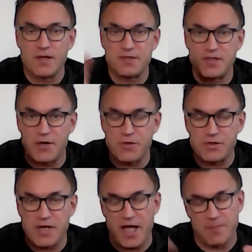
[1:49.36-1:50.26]

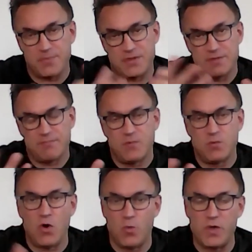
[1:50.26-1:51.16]
stereotypes,
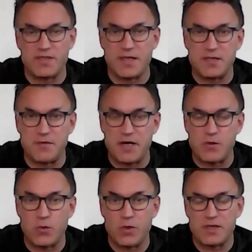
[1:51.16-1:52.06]
what we scientifically
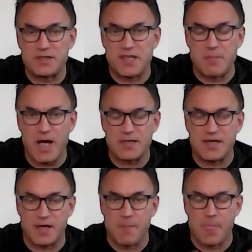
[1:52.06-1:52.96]
call
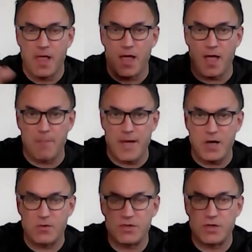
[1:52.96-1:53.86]
schemata,
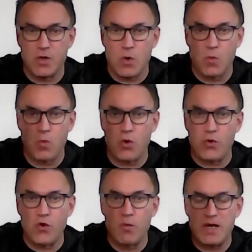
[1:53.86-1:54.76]
about what
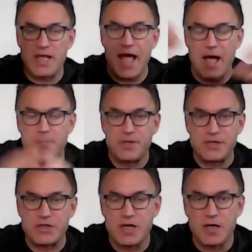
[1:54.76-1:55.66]
normally
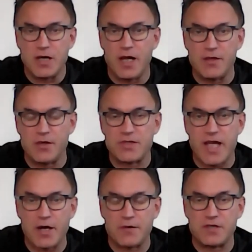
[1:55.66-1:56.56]
happens in those
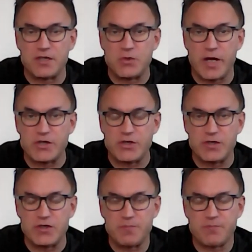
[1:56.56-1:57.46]
kind of
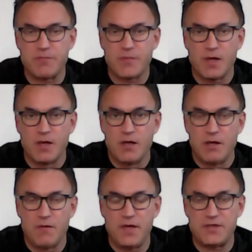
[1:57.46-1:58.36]
situations.
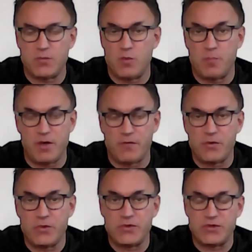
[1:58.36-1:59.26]
This would be, of
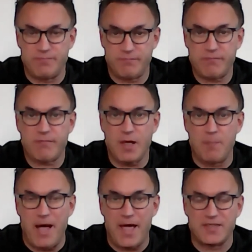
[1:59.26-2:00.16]
course,
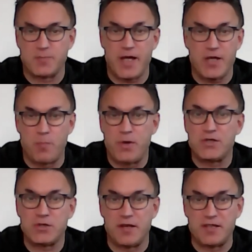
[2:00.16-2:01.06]
biased by your
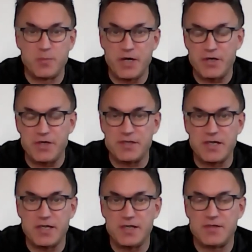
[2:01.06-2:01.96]
personal
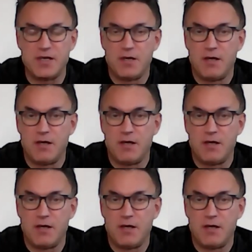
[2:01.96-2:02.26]
experiences,